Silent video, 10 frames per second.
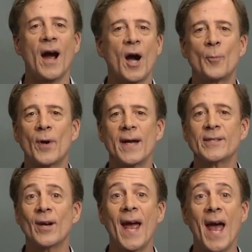Our
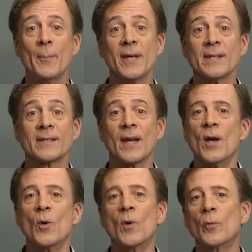brains are happiest
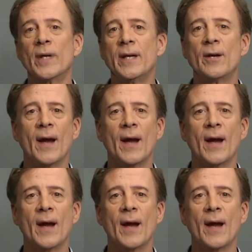when we hear